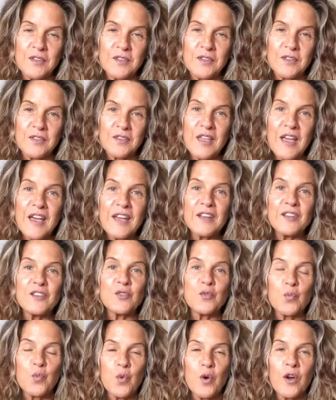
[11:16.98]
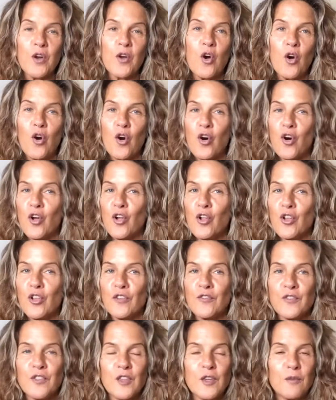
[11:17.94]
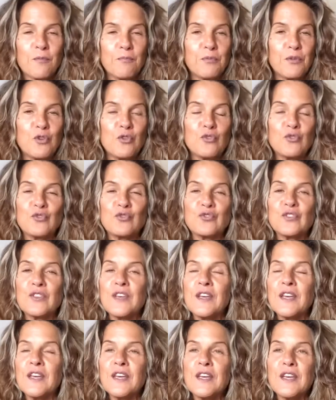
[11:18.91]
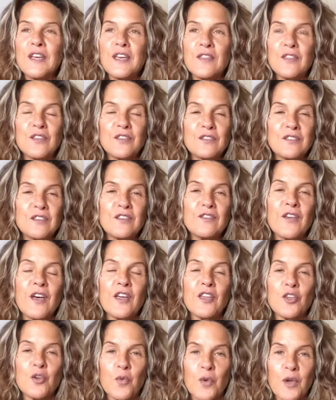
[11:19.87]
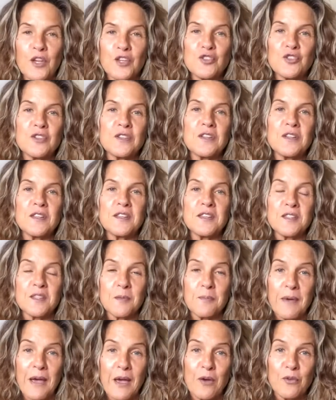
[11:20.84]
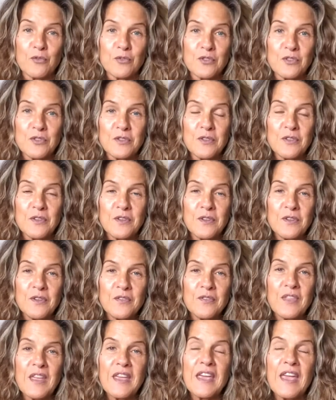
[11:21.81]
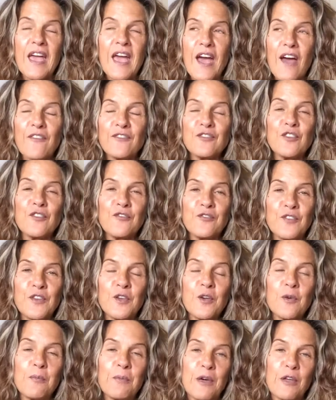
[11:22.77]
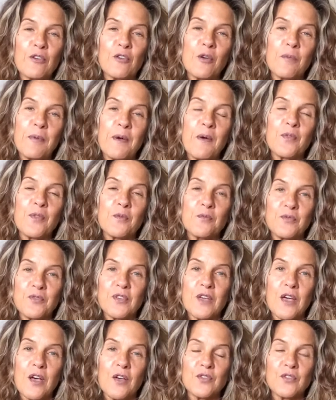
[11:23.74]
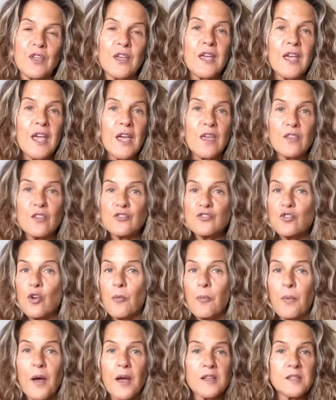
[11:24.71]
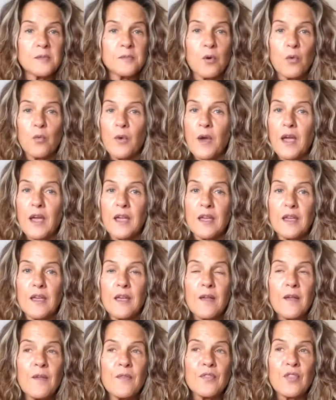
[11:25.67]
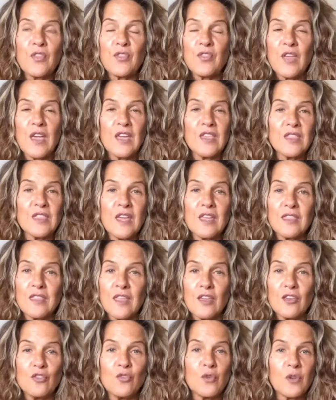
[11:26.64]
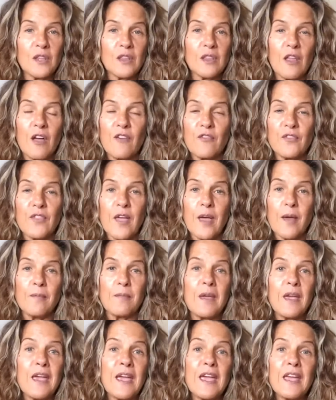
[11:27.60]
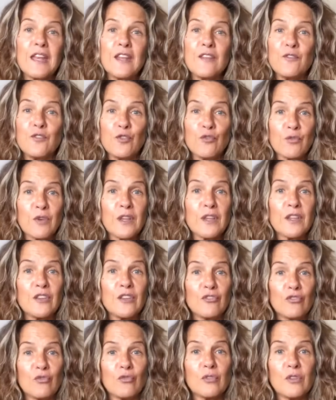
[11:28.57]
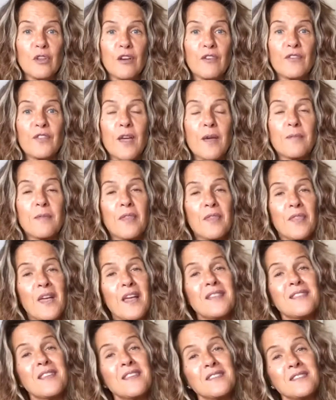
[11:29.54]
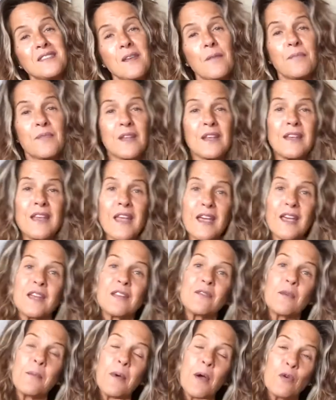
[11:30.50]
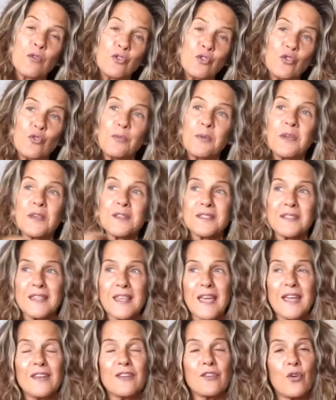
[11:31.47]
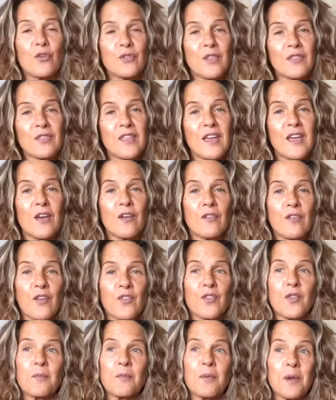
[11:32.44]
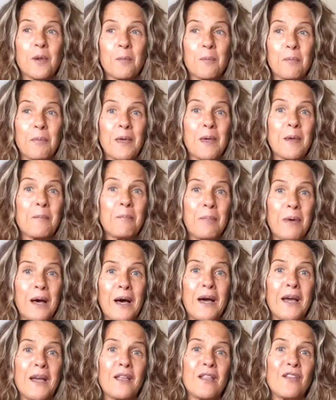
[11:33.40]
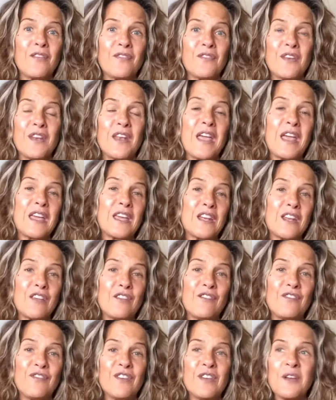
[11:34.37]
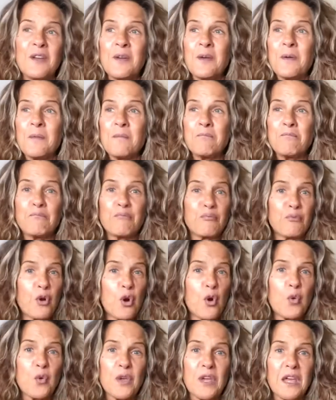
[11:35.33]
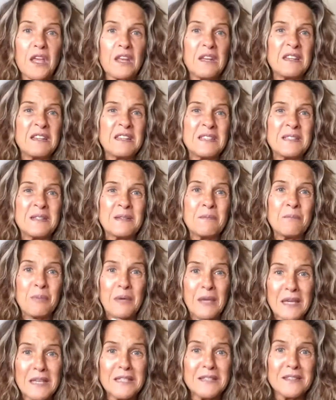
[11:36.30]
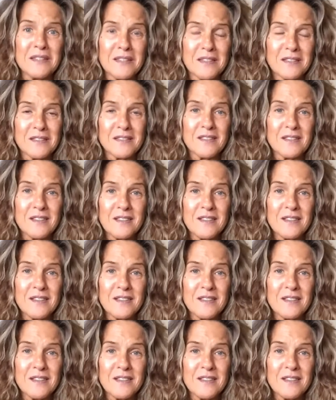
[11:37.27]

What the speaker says: That is what all of the abuse and the devaluation is about. They have to feel better about themselves. And there's no possible way that they think that you can love them. And if you really do love them, then that does something negative about you, because they know that they are nothing but a big pile of negative, broken pieces